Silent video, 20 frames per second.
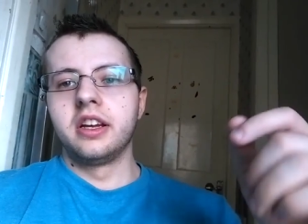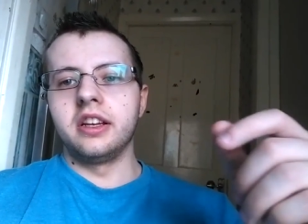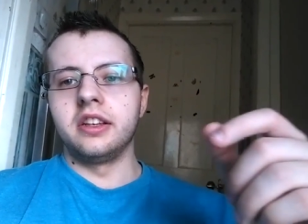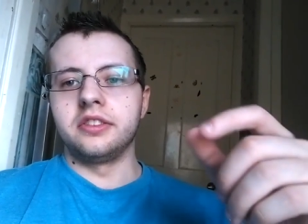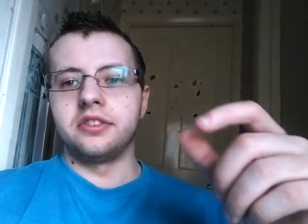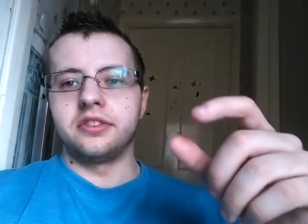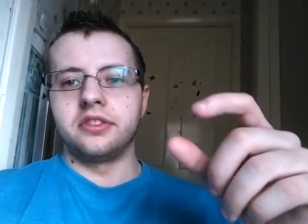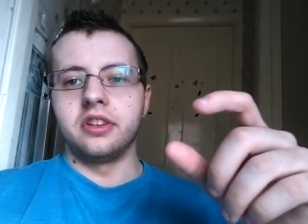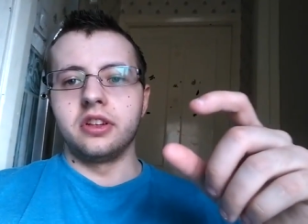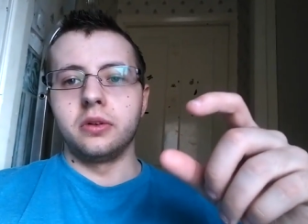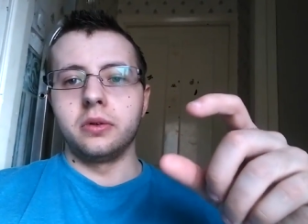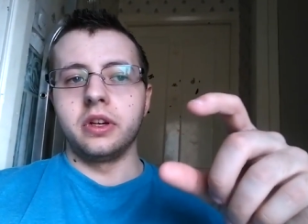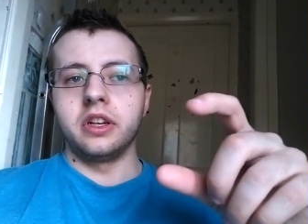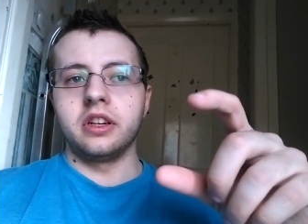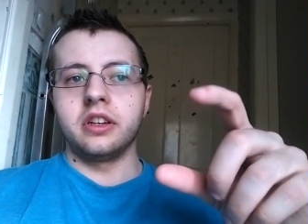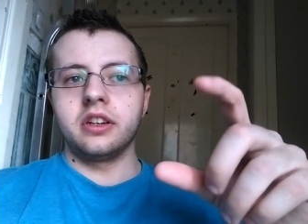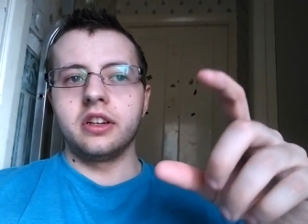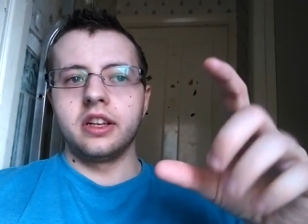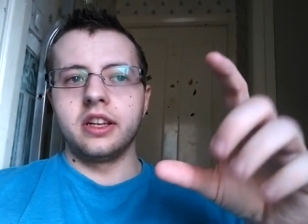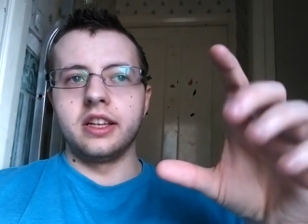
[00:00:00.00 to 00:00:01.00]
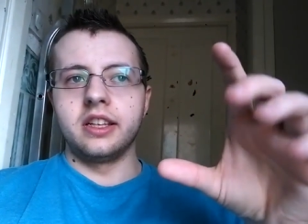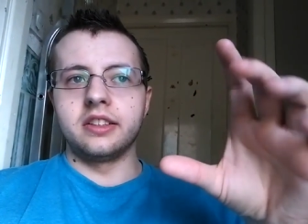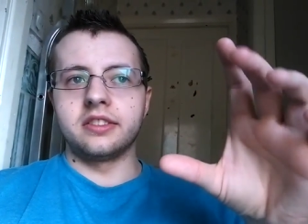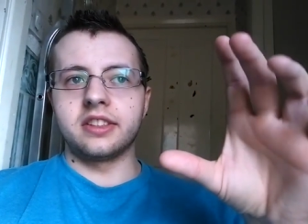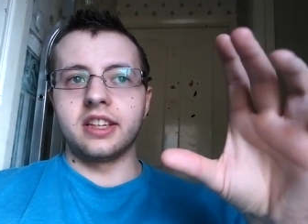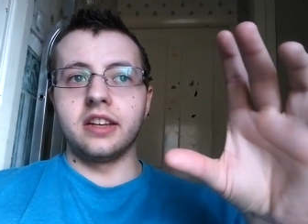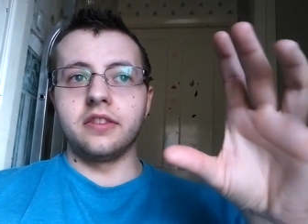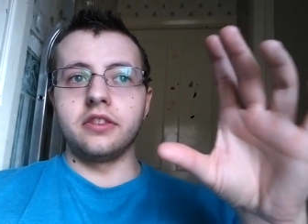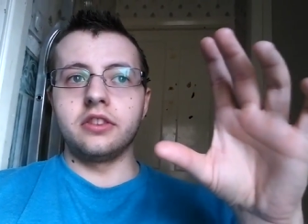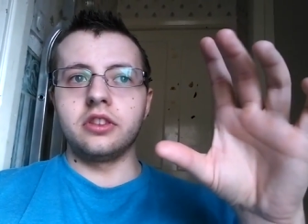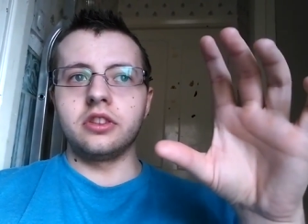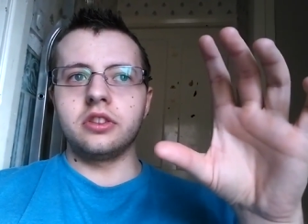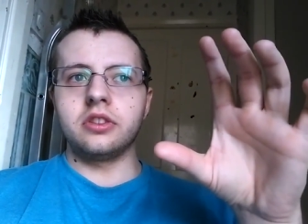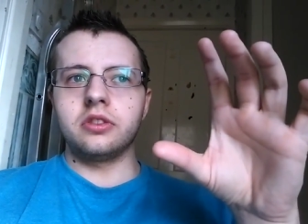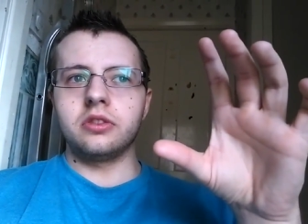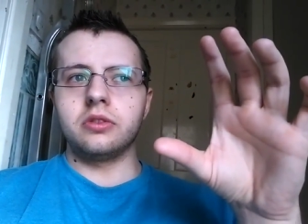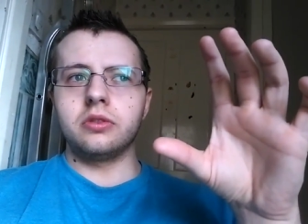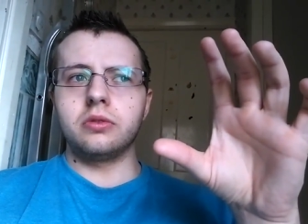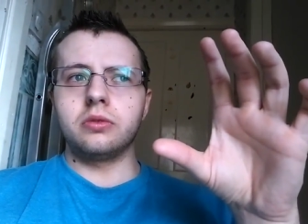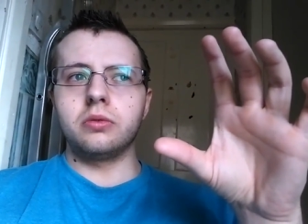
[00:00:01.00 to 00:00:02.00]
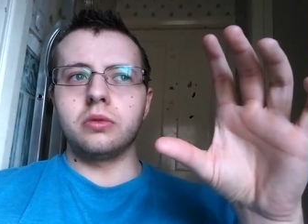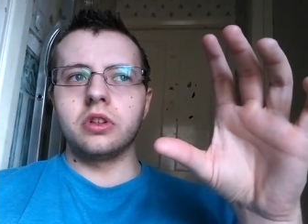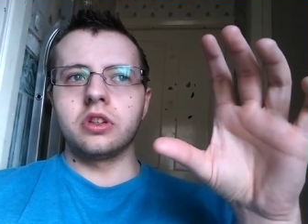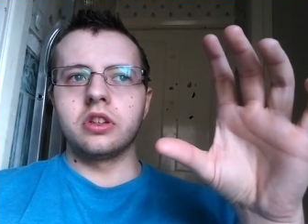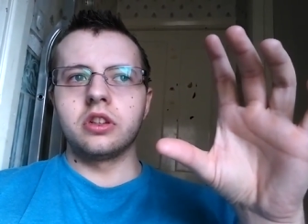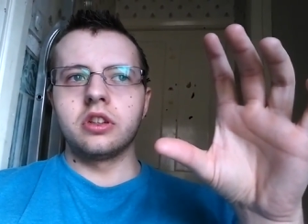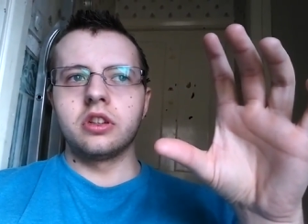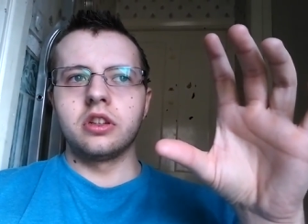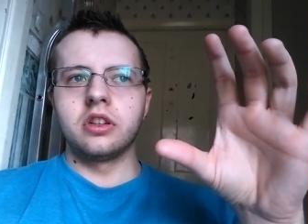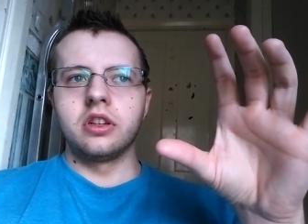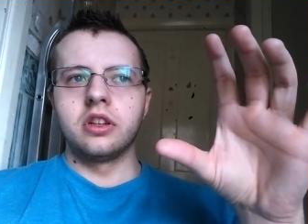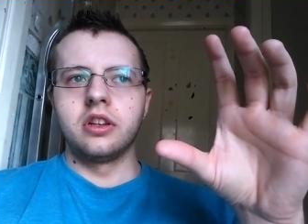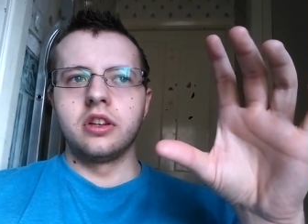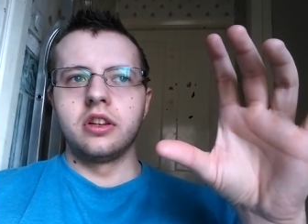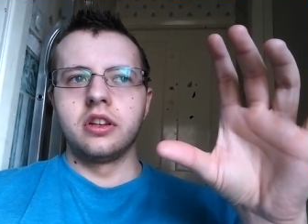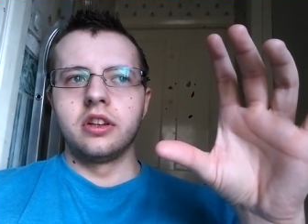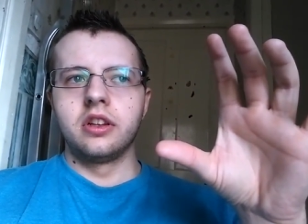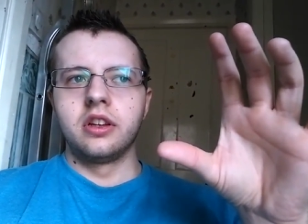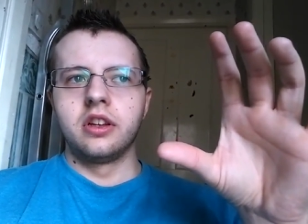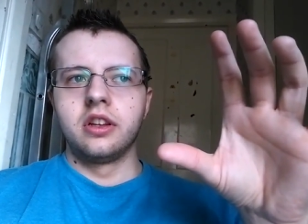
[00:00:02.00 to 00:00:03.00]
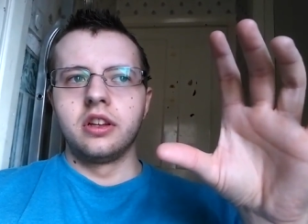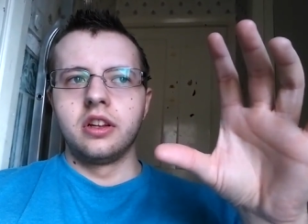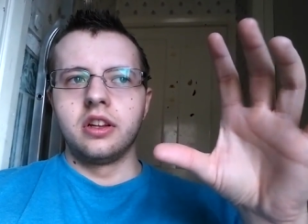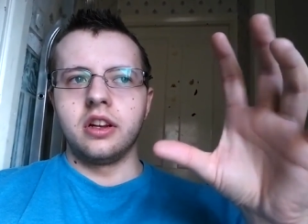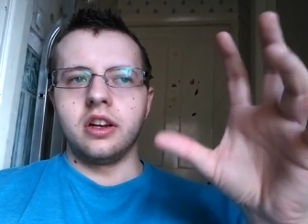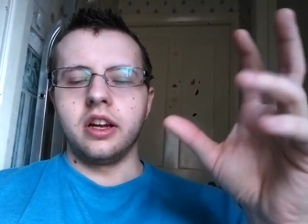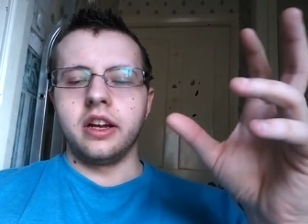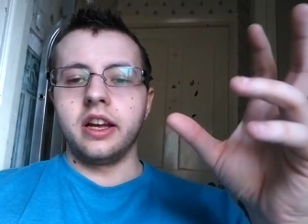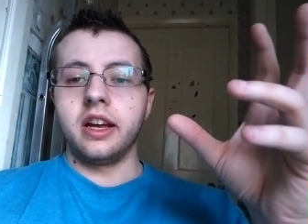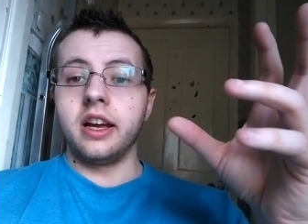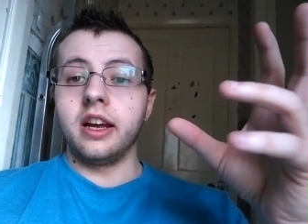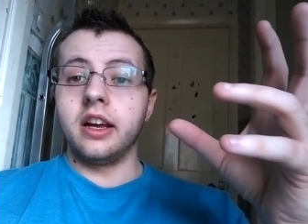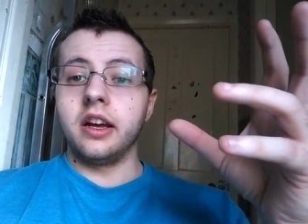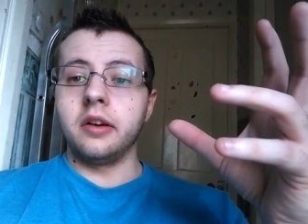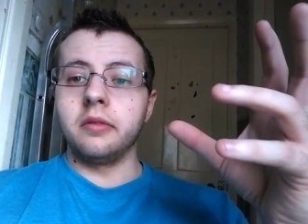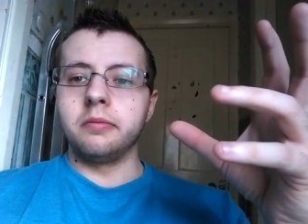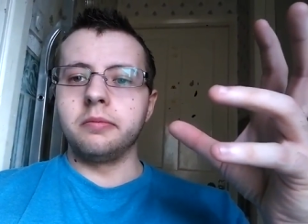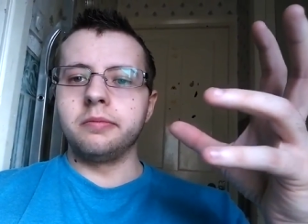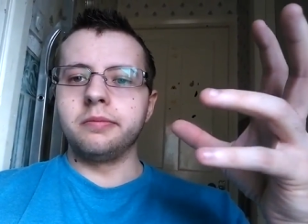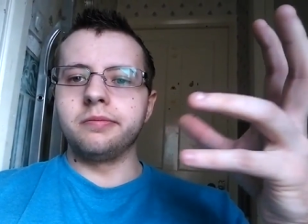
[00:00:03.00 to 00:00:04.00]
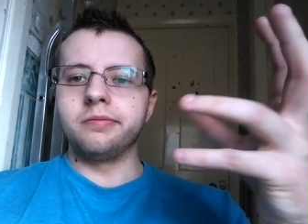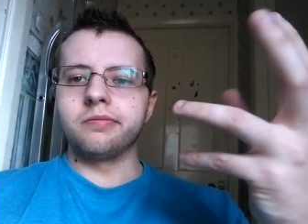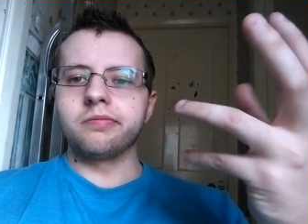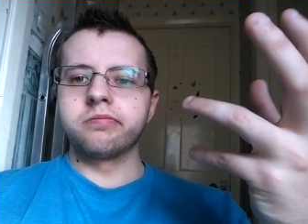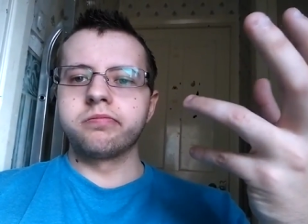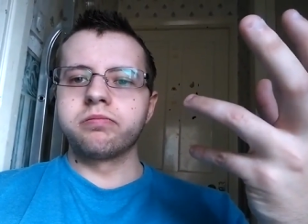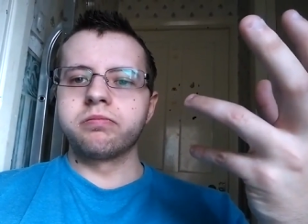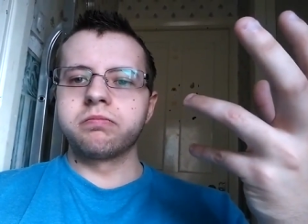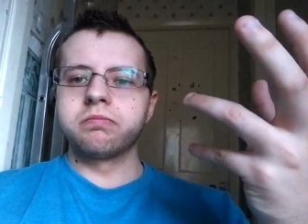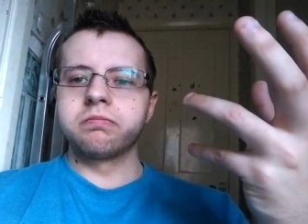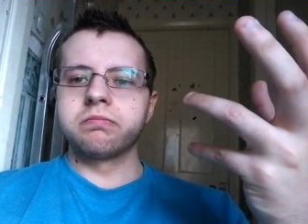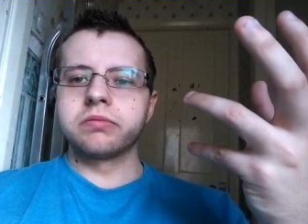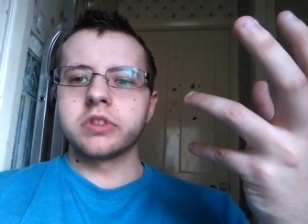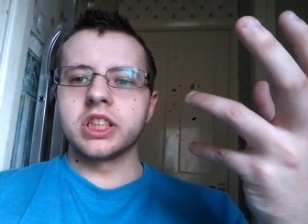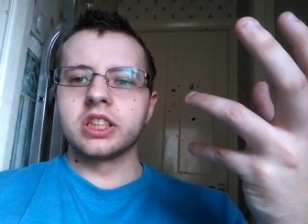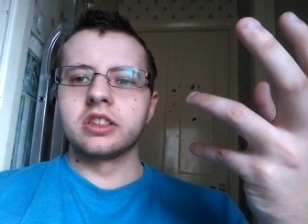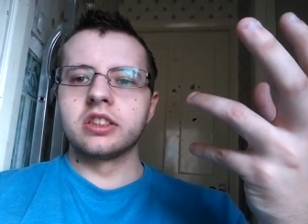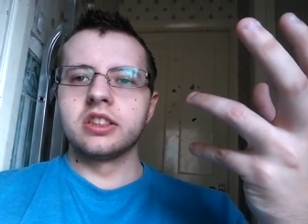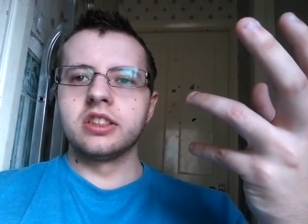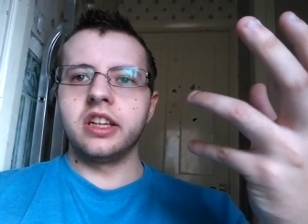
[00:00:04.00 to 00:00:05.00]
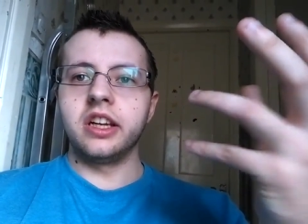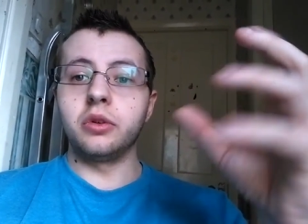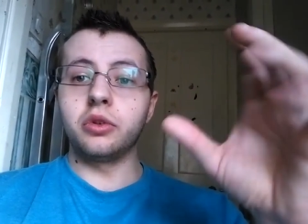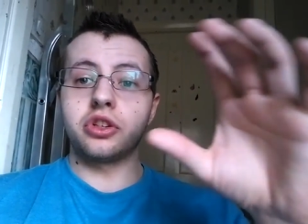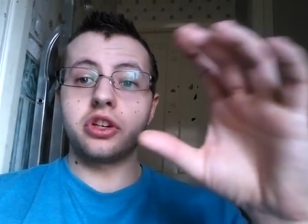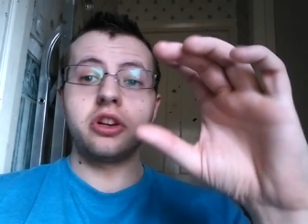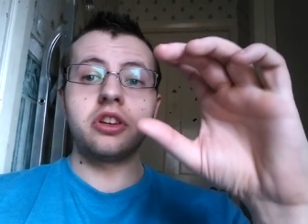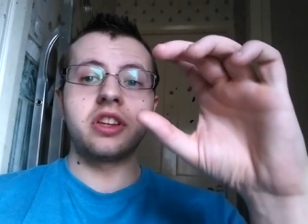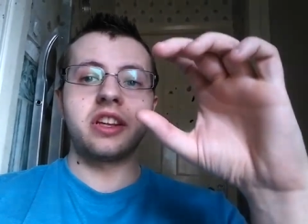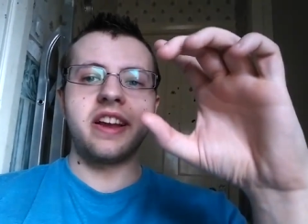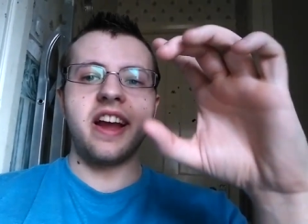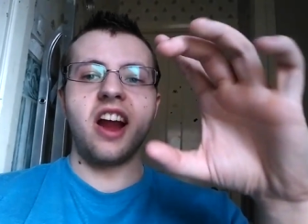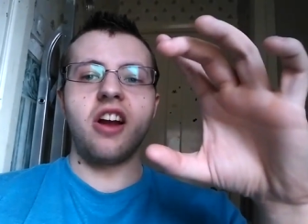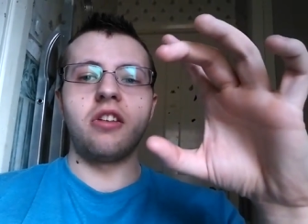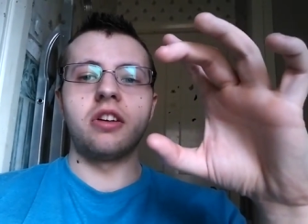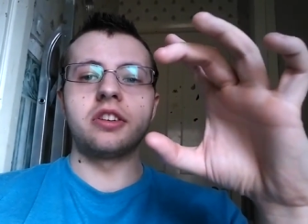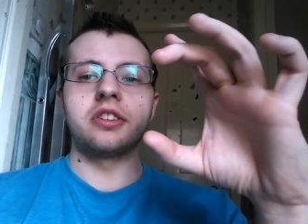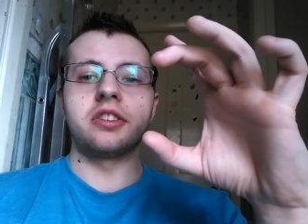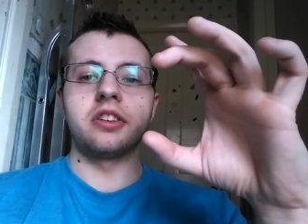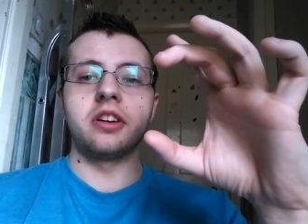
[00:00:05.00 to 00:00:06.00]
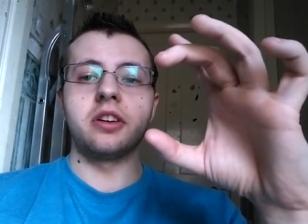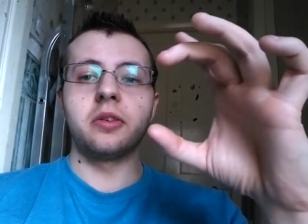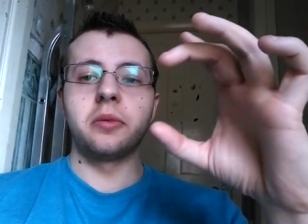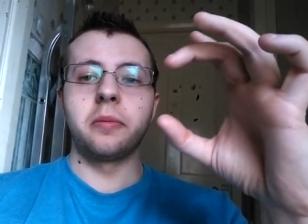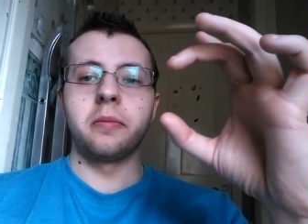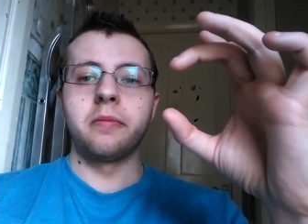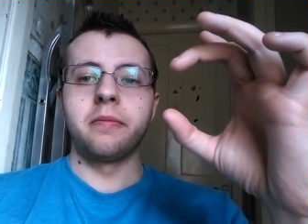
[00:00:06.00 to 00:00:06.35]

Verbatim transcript: is doing is giving you like um, it will show you the character,